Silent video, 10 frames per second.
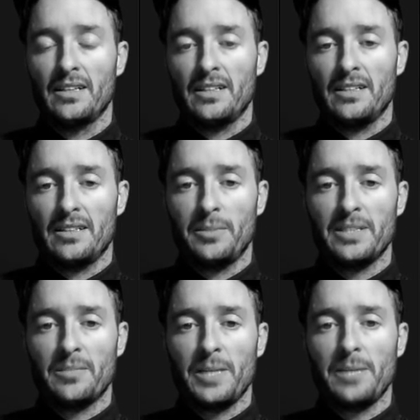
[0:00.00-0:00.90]
on a
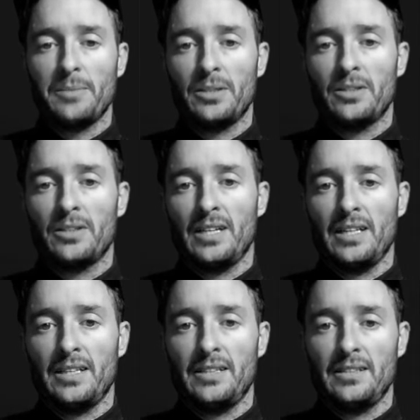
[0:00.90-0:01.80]
piece of paper,
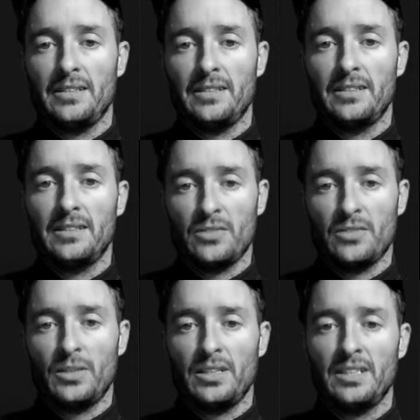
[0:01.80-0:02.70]
and
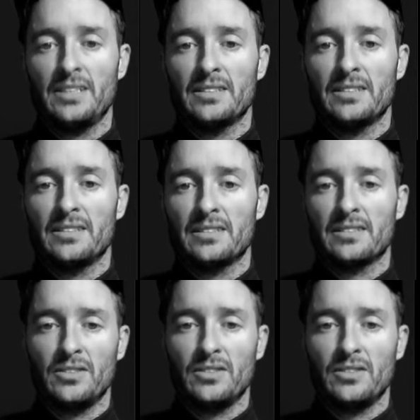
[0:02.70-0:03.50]
that's what it is.